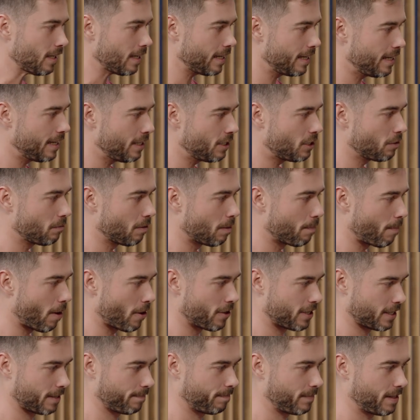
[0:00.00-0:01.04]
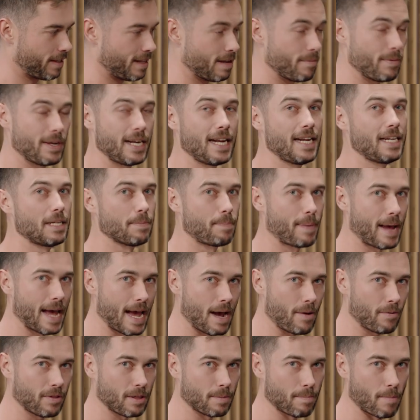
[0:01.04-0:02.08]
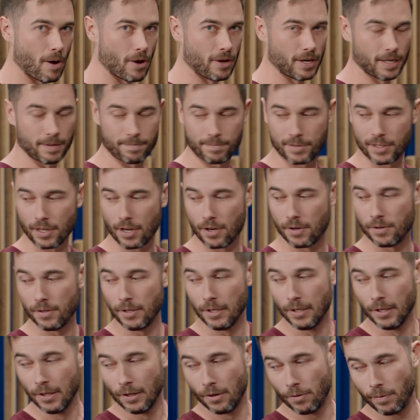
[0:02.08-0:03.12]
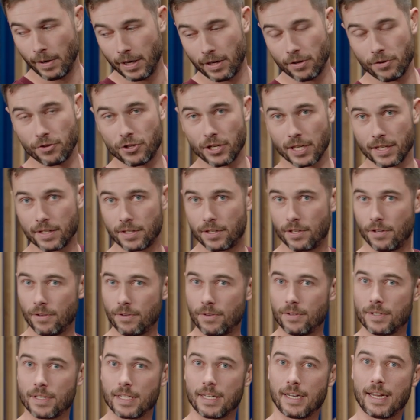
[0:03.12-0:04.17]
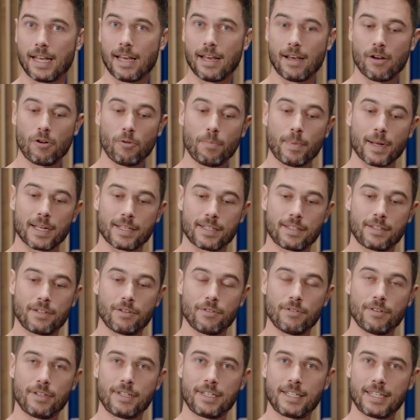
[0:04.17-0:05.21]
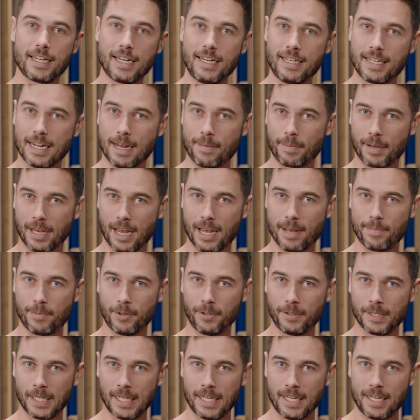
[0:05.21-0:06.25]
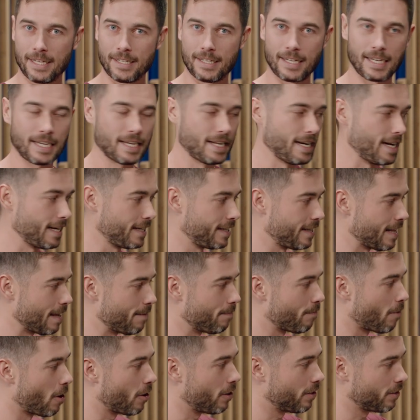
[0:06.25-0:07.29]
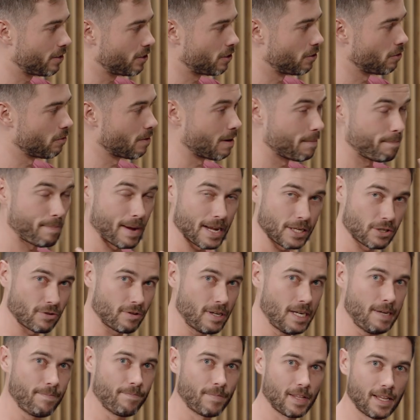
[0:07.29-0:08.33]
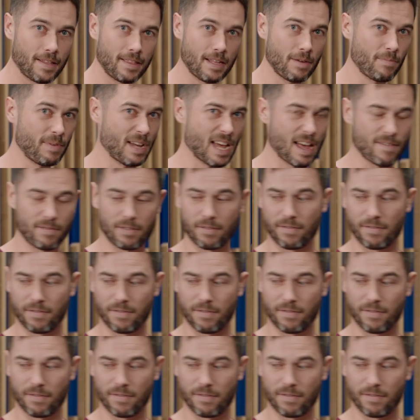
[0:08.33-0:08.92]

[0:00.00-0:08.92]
into a motor. And then we need to power the motor. So we could just use an LBUS to DTAP cable to connect that motor to a battery. And then we have a